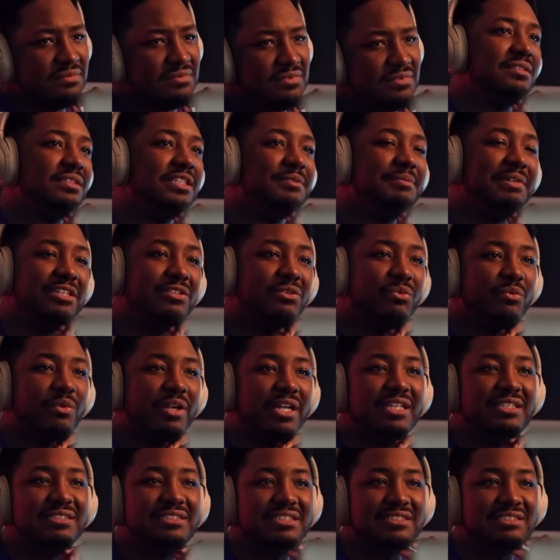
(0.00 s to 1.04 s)
He about to
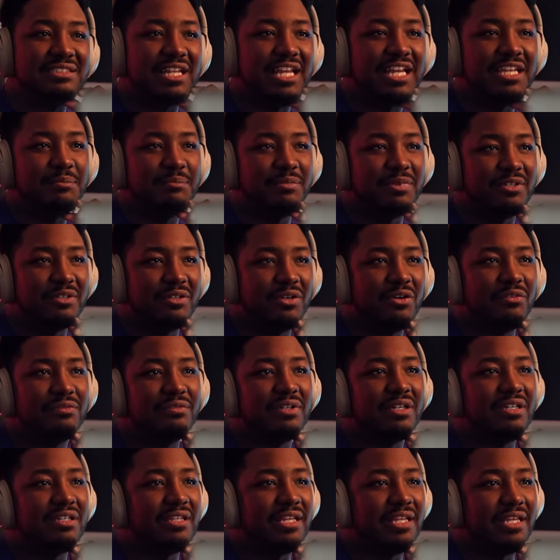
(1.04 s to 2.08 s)
raise his light bill
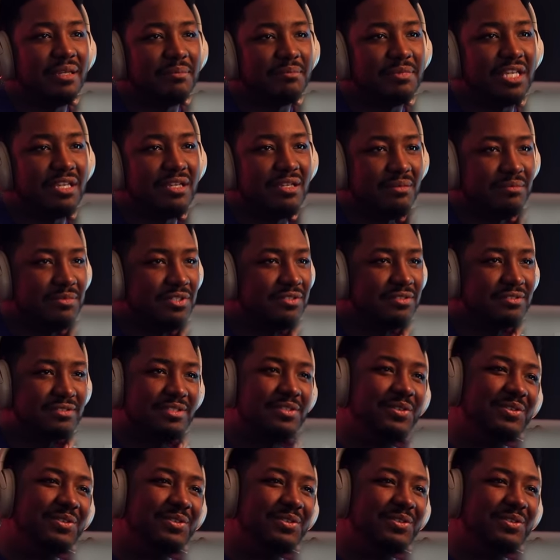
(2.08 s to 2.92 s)
over a damn camera.